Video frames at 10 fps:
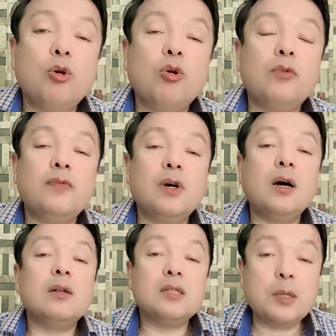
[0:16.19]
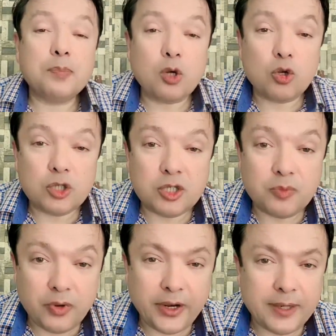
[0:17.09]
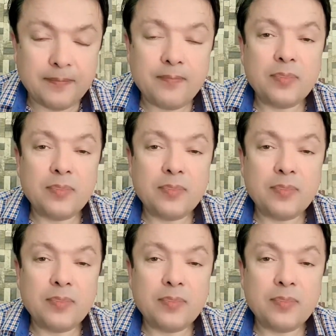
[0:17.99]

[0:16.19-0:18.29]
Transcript: of our subconscious brain.